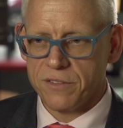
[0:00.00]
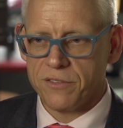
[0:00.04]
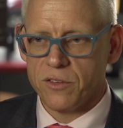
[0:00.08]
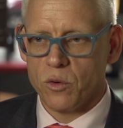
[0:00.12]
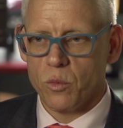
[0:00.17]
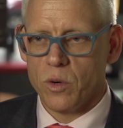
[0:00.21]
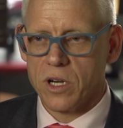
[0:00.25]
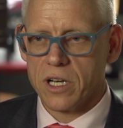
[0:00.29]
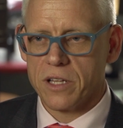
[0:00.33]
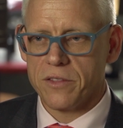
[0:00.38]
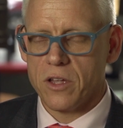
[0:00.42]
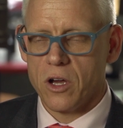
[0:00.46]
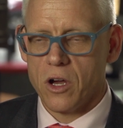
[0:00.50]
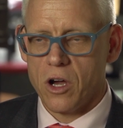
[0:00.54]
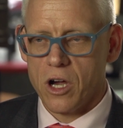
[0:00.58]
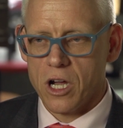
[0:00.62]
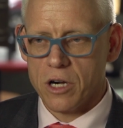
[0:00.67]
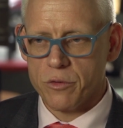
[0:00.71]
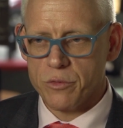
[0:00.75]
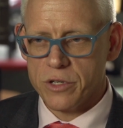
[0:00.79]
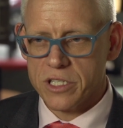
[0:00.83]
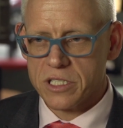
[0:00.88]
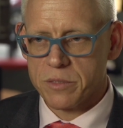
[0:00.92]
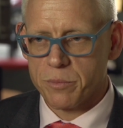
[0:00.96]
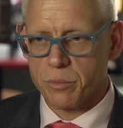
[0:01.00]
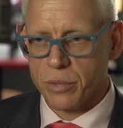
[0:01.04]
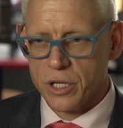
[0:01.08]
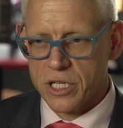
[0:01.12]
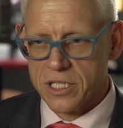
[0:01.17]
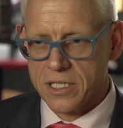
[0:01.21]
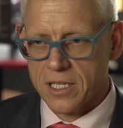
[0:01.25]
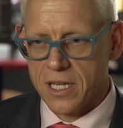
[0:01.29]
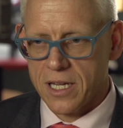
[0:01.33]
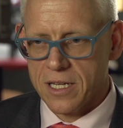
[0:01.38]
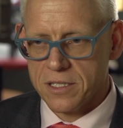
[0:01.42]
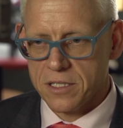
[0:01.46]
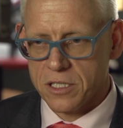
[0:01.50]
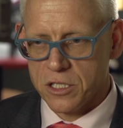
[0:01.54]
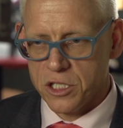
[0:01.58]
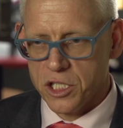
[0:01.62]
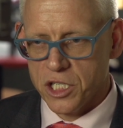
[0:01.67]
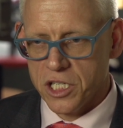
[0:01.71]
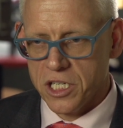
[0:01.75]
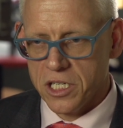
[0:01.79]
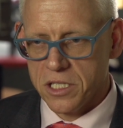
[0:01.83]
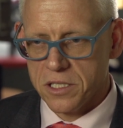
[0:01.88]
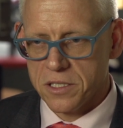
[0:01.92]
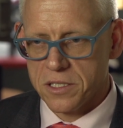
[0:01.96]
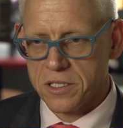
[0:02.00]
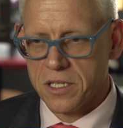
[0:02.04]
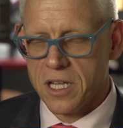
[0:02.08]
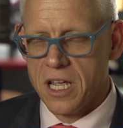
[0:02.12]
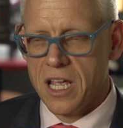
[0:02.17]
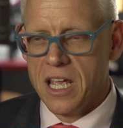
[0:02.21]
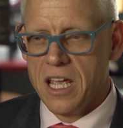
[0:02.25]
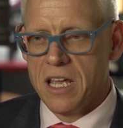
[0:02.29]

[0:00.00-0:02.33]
for one of the high-risk breast cancer genes.